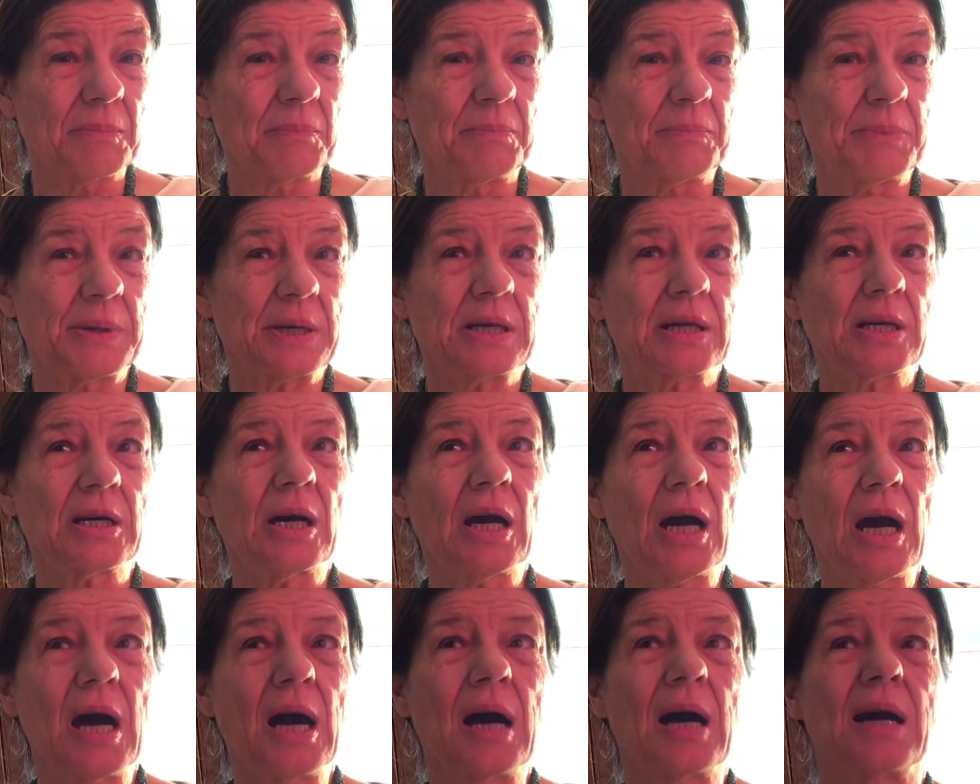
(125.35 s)

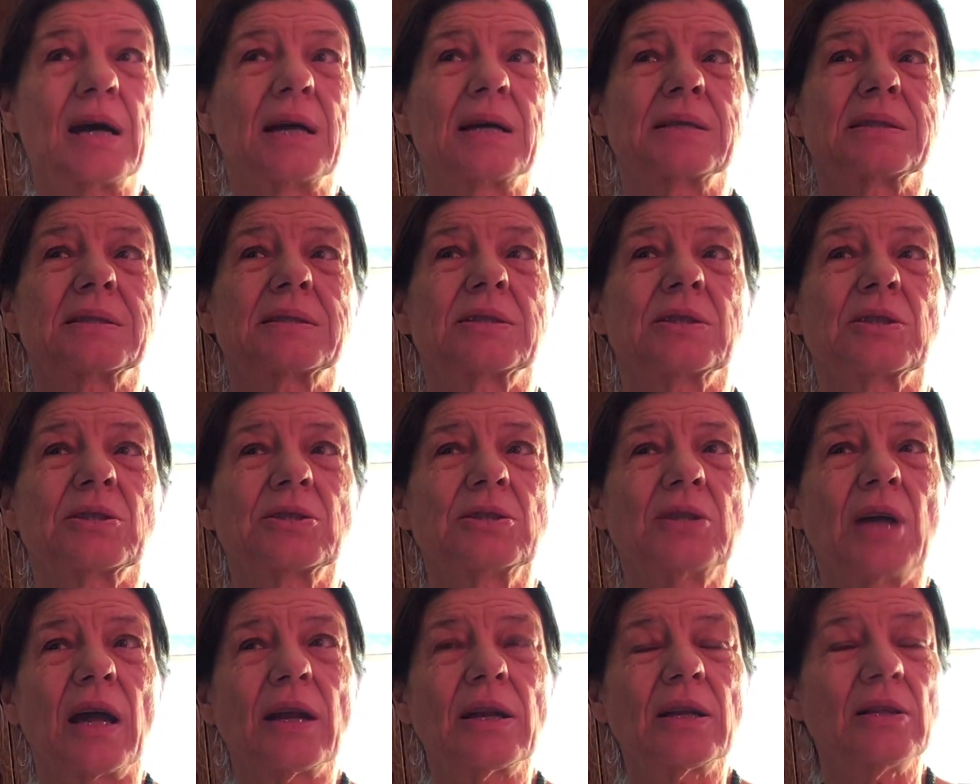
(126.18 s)
because there's
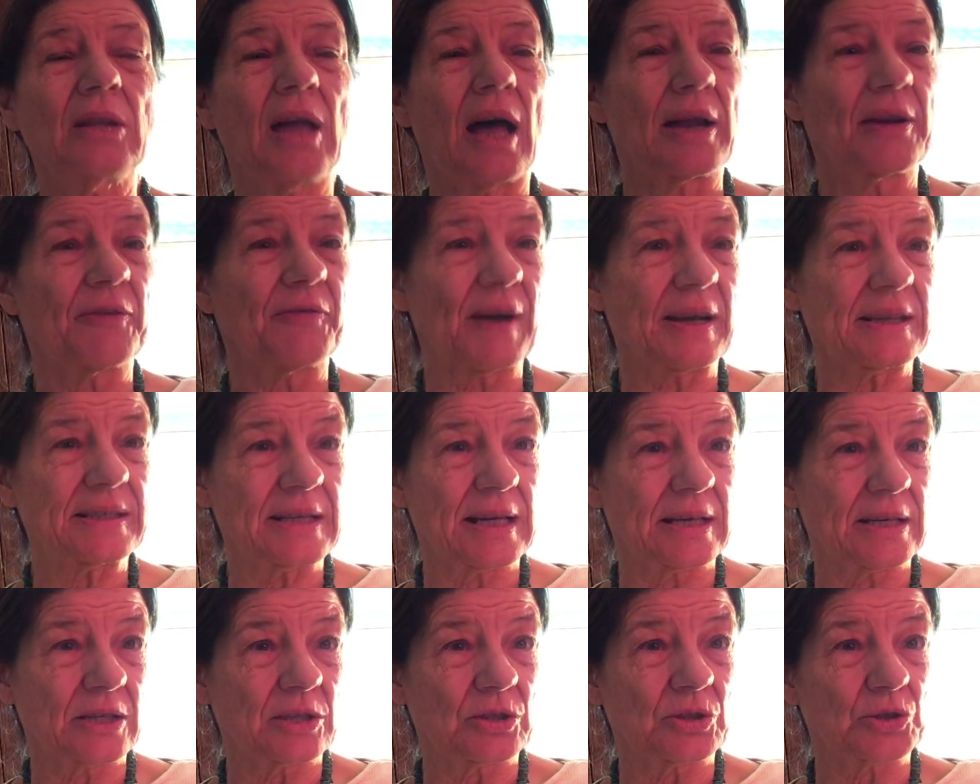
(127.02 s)
not a lot of
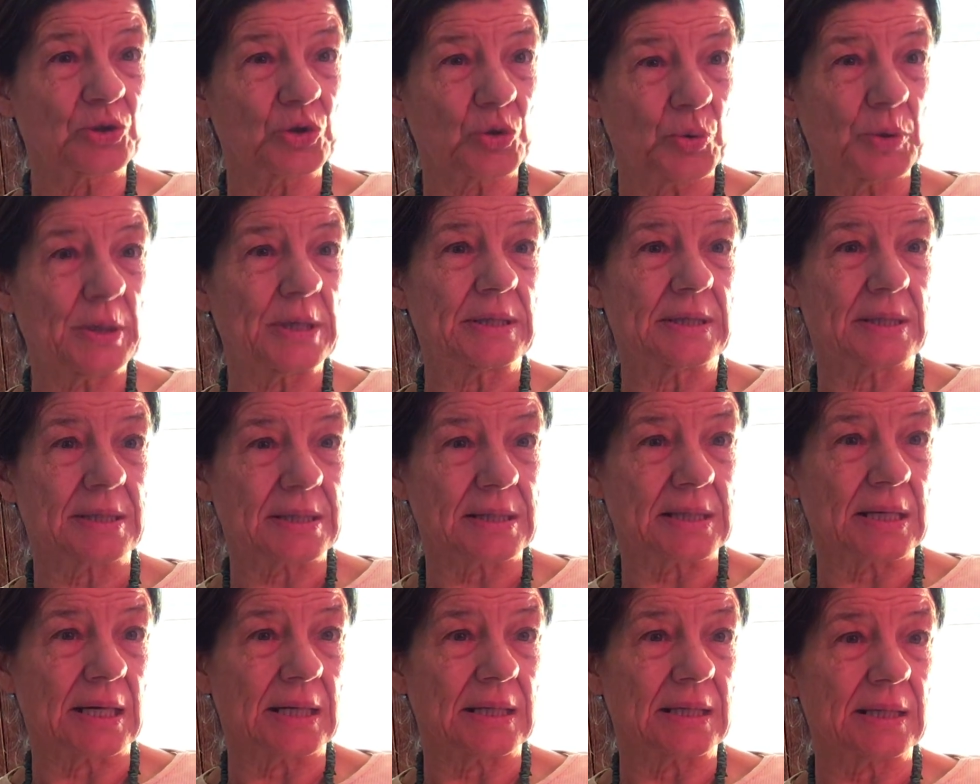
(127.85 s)
identical twin
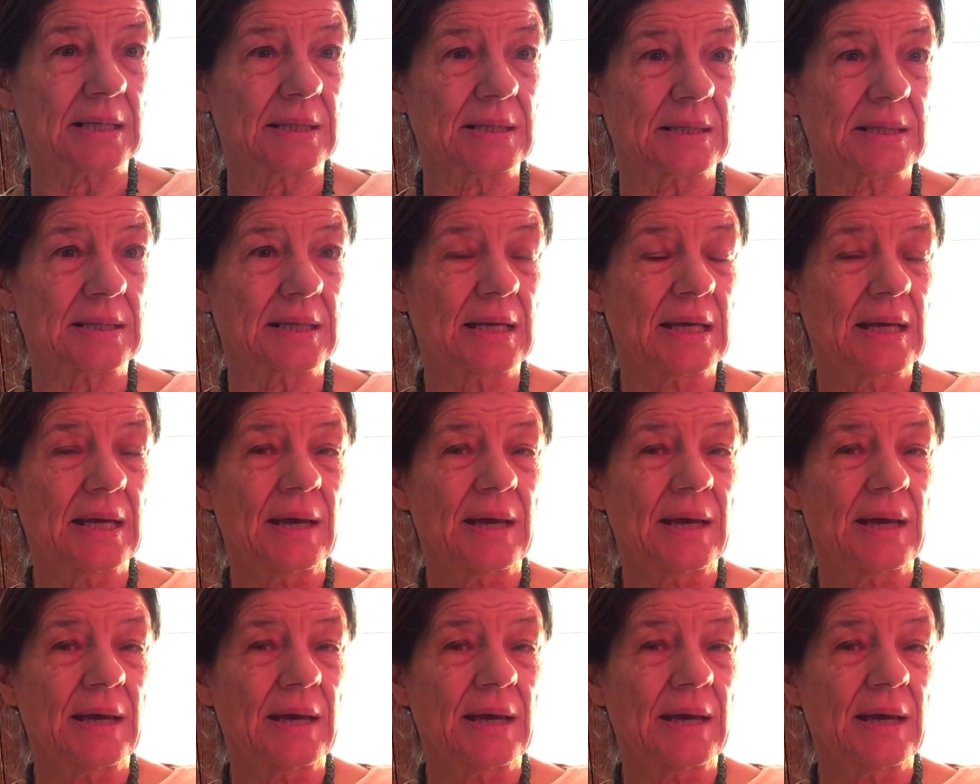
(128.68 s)
studies.